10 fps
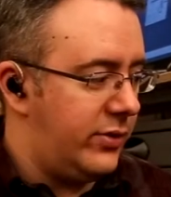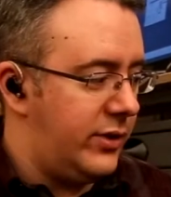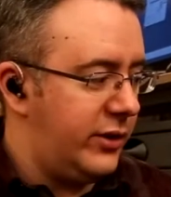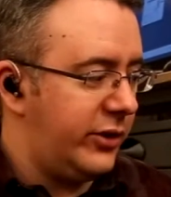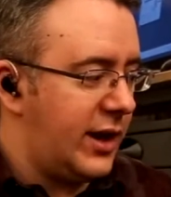
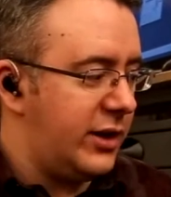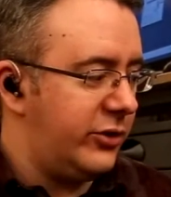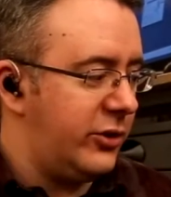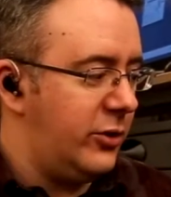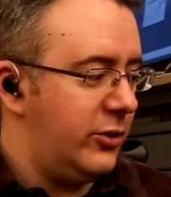this
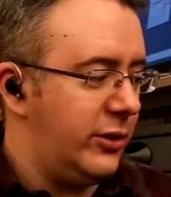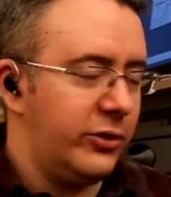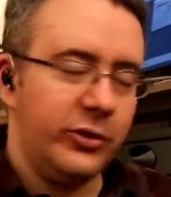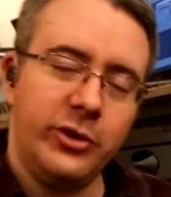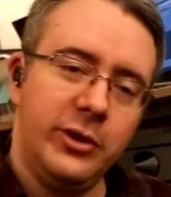
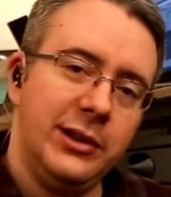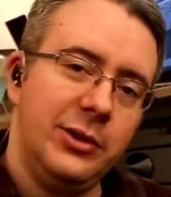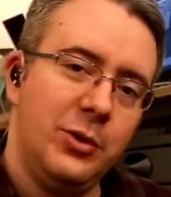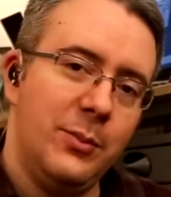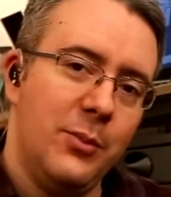will show you a
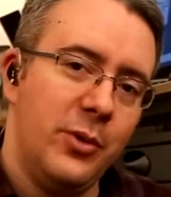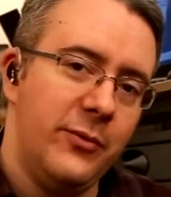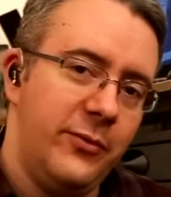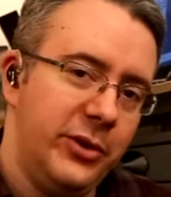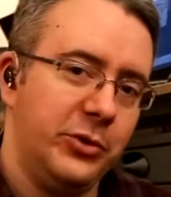little more
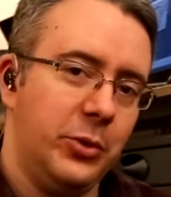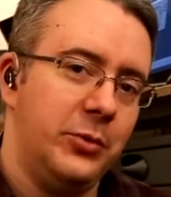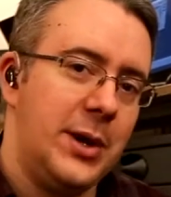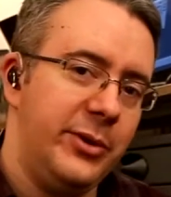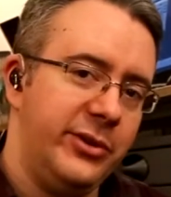visual
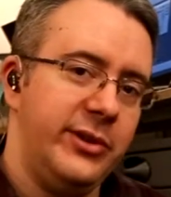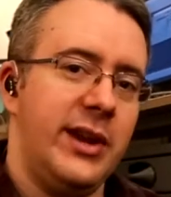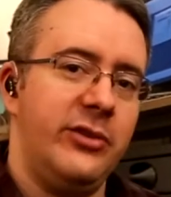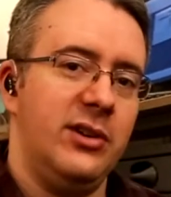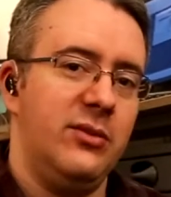
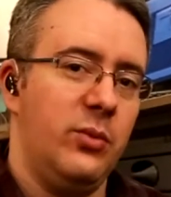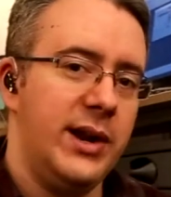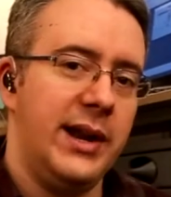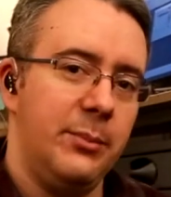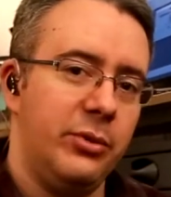representation of
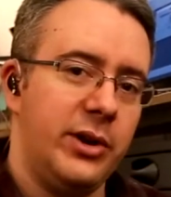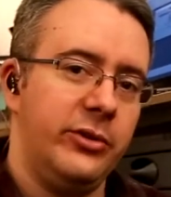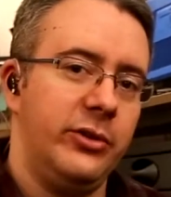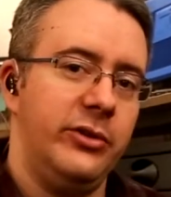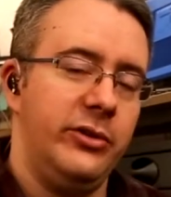what a
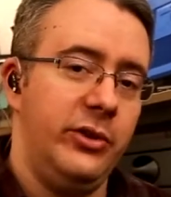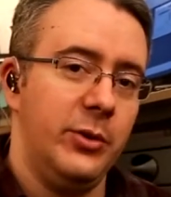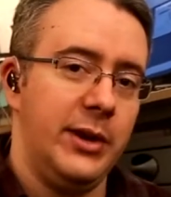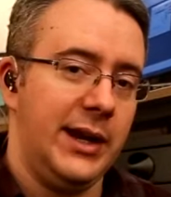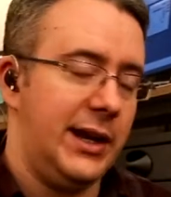compressor is
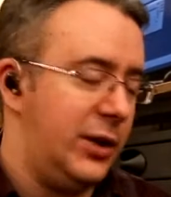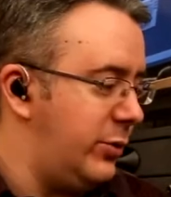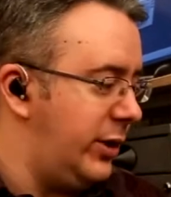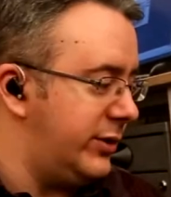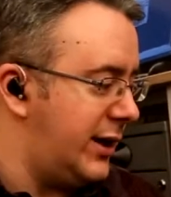doing in
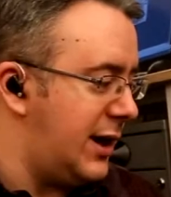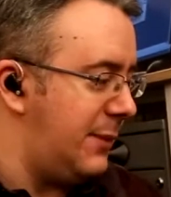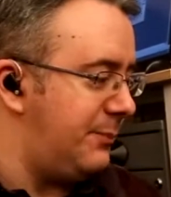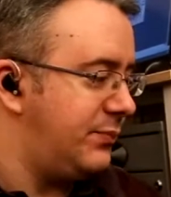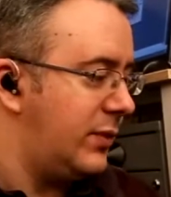real
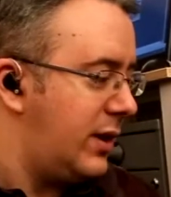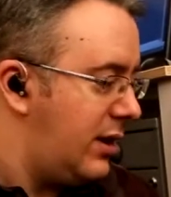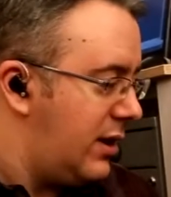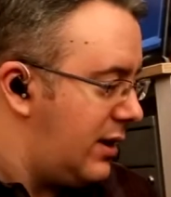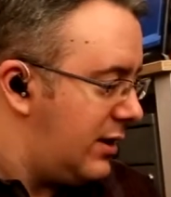time.
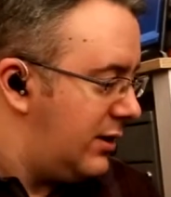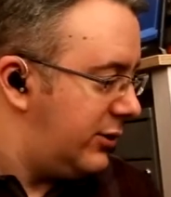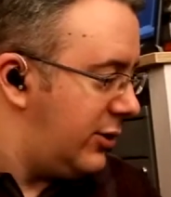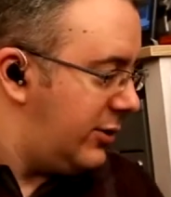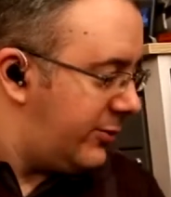
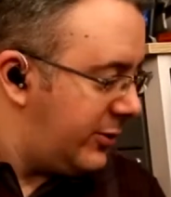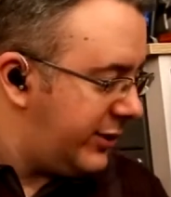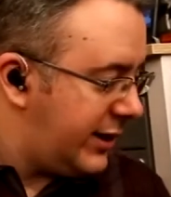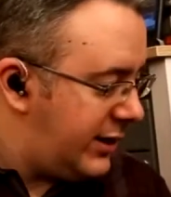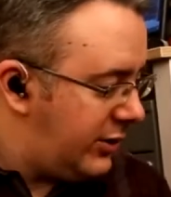So the first
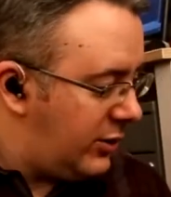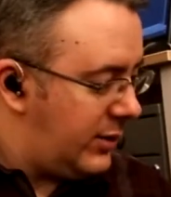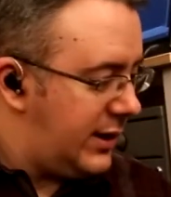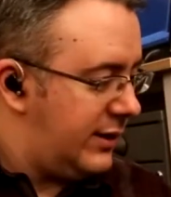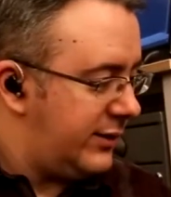thing I do
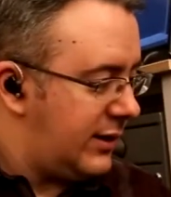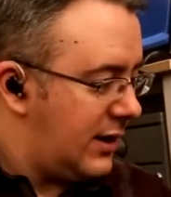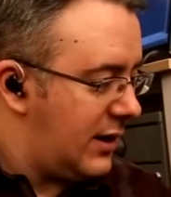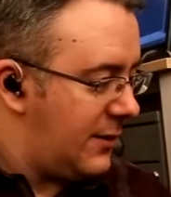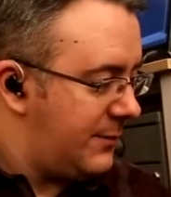is
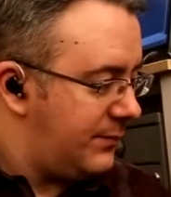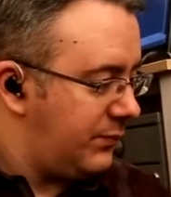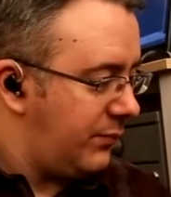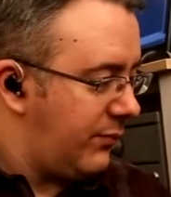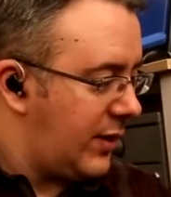
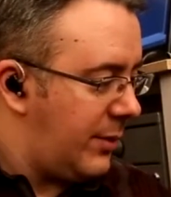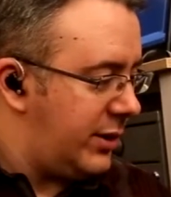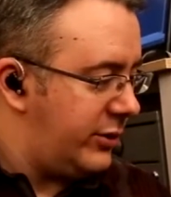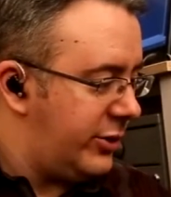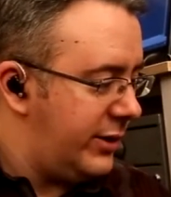I'm
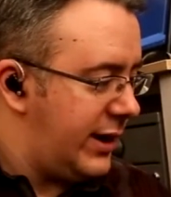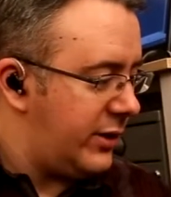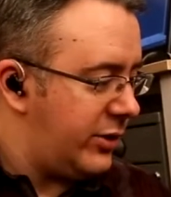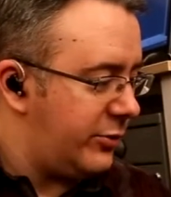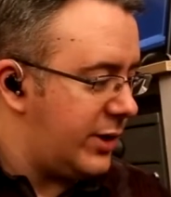going to turn down
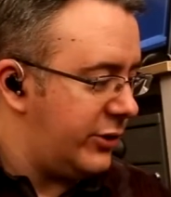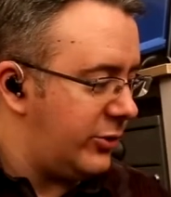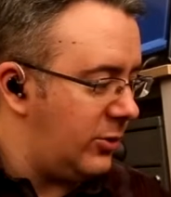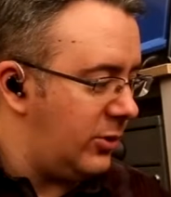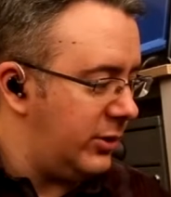the
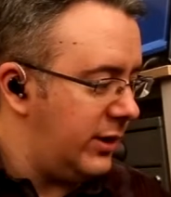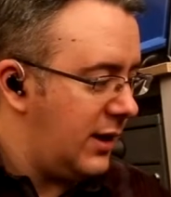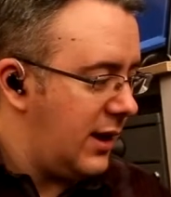threshold.